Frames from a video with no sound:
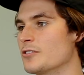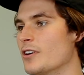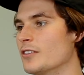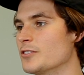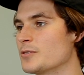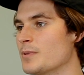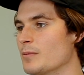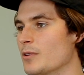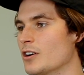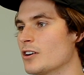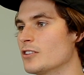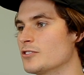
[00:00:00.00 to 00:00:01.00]
around the
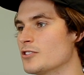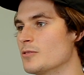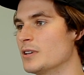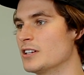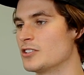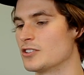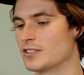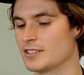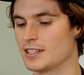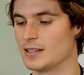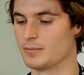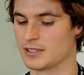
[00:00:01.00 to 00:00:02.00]
Springbok culture, but it just
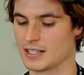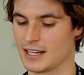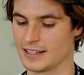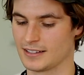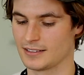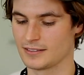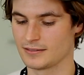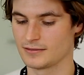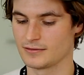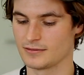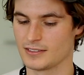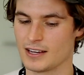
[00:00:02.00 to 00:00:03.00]
seems like
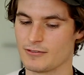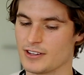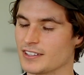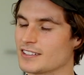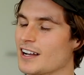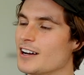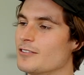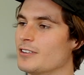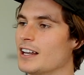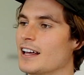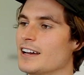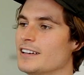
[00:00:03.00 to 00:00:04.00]
everything's kind of
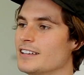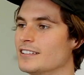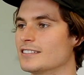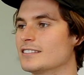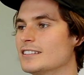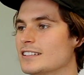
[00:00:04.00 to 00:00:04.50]
aligning